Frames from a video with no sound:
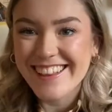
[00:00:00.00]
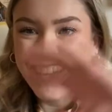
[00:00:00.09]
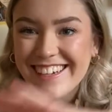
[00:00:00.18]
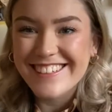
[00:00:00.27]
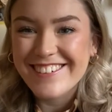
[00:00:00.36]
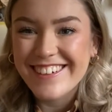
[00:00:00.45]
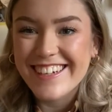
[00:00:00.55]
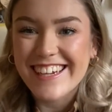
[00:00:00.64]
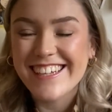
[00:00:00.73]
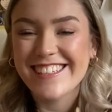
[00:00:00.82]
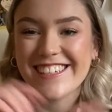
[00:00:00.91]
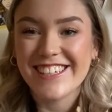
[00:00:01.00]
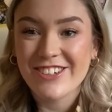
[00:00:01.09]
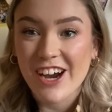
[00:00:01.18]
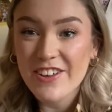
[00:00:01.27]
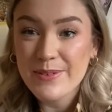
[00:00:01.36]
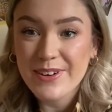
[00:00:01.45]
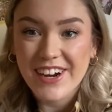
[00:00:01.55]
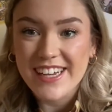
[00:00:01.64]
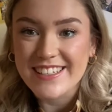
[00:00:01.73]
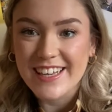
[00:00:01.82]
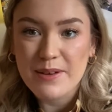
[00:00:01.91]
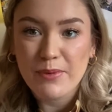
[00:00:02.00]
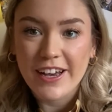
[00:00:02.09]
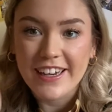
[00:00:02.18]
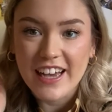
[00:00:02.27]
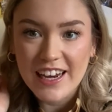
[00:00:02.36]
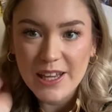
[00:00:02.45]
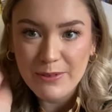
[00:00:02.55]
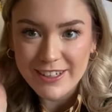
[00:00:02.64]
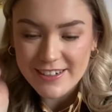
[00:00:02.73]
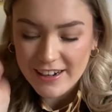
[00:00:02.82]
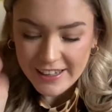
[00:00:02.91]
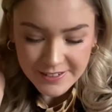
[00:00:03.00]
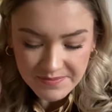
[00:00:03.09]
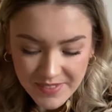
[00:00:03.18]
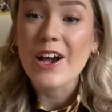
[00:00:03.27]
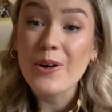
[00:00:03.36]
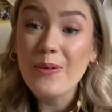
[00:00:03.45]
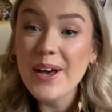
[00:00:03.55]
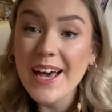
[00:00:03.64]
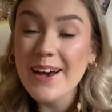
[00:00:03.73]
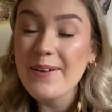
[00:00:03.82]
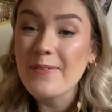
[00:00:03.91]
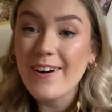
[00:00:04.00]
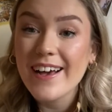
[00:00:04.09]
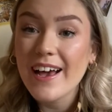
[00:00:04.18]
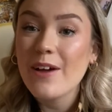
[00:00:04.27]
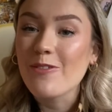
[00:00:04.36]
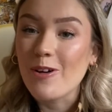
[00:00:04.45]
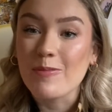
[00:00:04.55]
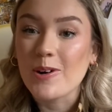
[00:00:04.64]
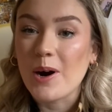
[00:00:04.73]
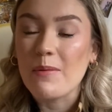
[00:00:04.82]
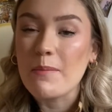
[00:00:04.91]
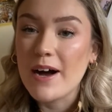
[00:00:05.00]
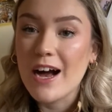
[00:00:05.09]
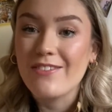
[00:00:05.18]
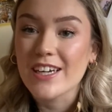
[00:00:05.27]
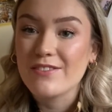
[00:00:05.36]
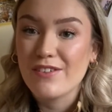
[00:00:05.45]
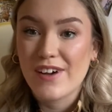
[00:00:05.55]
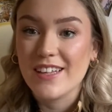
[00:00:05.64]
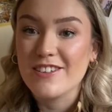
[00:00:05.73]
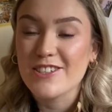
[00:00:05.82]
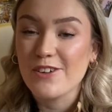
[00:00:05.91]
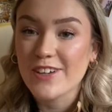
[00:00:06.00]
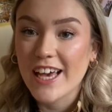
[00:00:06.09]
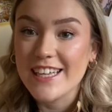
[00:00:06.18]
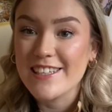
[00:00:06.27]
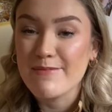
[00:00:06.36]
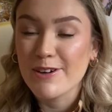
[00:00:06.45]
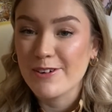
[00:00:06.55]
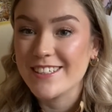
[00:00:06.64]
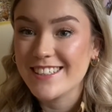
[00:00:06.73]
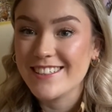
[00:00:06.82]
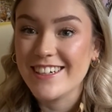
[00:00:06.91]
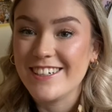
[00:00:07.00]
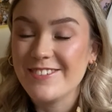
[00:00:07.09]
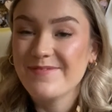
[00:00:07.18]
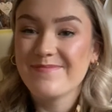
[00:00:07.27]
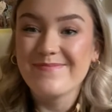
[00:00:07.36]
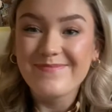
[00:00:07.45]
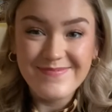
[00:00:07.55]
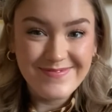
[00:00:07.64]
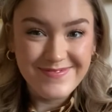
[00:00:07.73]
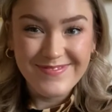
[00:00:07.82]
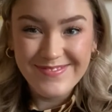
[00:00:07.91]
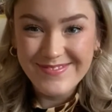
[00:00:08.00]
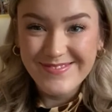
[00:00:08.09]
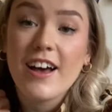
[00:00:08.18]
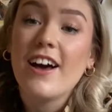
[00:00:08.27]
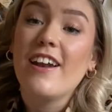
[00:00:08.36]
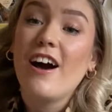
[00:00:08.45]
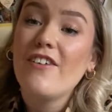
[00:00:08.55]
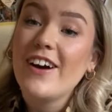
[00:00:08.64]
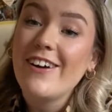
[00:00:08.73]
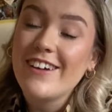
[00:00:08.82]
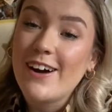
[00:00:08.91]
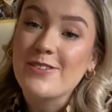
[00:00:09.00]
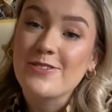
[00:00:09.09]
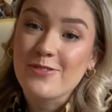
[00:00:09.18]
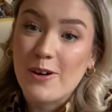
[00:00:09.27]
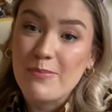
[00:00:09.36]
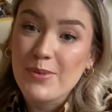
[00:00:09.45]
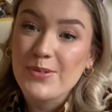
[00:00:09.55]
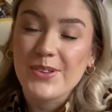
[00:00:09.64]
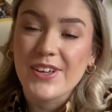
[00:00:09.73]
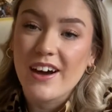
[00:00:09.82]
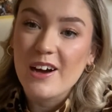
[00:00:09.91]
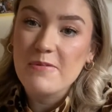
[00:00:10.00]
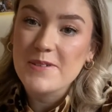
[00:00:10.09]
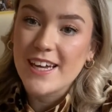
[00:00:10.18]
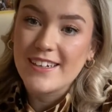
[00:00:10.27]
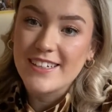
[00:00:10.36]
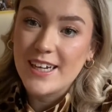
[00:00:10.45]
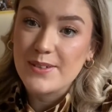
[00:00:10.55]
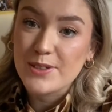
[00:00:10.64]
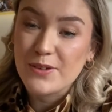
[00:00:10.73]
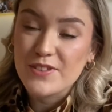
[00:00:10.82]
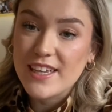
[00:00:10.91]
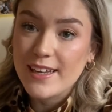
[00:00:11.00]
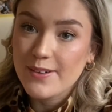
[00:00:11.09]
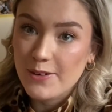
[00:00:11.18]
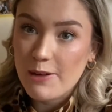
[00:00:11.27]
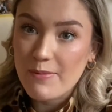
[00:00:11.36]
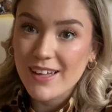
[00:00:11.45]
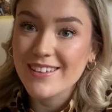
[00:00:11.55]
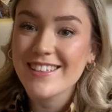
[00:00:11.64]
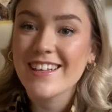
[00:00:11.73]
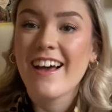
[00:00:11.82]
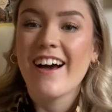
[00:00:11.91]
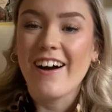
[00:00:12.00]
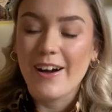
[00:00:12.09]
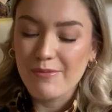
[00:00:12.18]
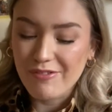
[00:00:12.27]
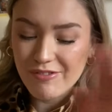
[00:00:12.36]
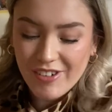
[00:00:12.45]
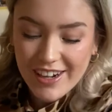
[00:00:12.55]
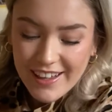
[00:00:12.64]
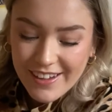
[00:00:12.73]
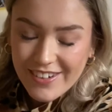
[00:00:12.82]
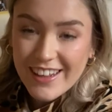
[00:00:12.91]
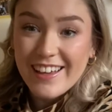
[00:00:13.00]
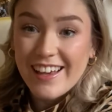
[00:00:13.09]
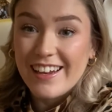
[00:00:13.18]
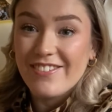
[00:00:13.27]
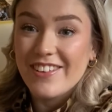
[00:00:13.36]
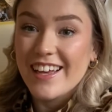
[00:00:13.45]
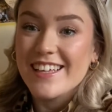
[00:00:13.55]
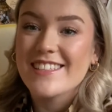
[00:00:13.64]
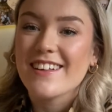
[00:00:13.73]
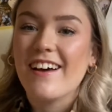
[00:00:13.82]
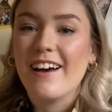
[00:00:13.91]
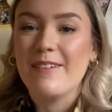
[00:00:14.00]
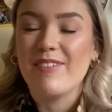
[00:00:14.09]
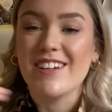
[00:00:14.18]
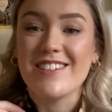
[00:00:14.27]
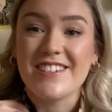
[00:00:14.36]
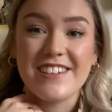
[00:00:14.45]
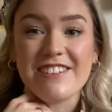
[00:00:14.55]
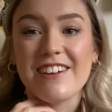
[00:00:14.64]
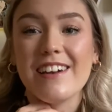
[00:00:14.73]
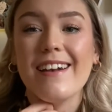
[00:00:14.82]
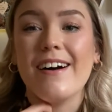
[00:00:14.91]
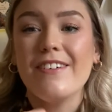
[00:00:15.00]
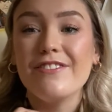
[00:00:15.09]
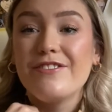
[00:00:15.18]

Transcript: next one is She Drives Me Crazy by Kelly Quinlan, a queer YA rom-com perfect for fans of Casey McQuiston. A laugh out loud romp through the ups and downs of teen romance. I'm really, really keen for this. I do love